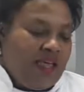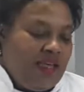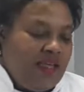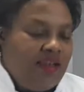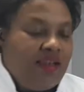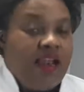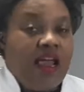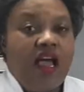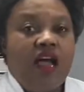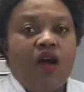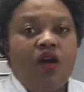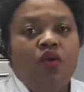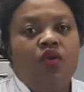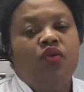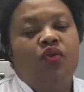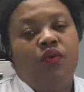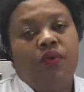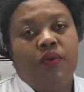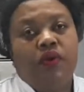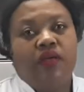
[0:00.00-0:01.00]
Now
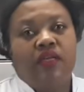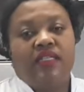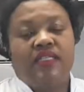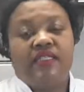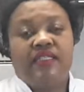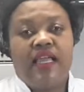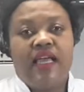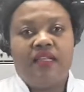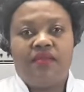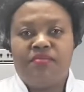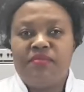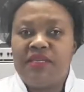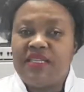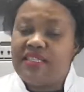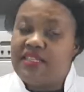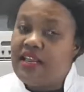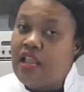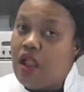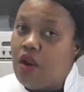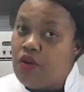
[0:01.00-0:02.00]
we're gonna start
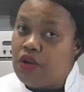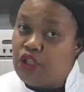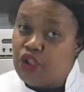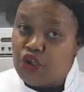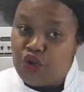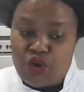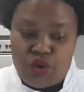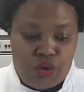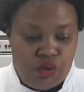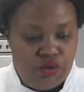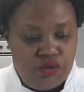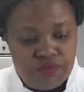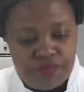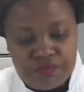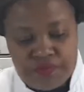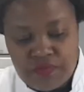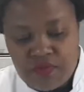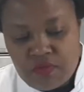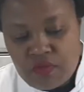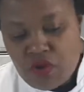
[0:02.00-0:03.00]
mixing our dough.
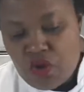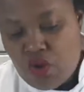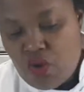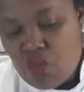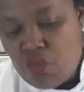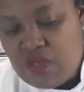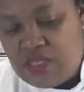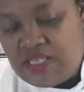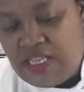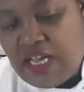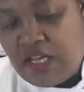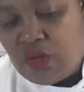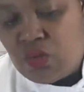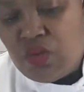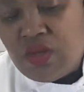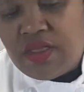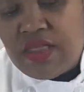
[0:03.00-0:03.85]
We start with